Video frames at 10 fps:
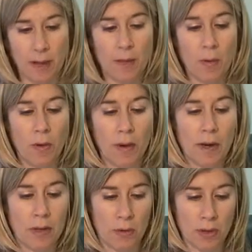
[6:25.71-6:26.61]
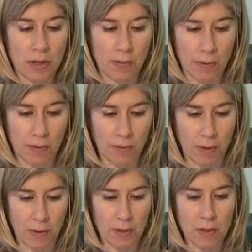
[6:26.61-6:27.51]
The board endorsed both of
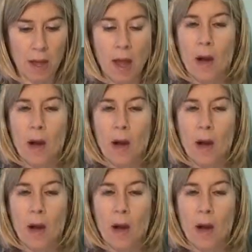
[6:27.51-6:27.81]
those.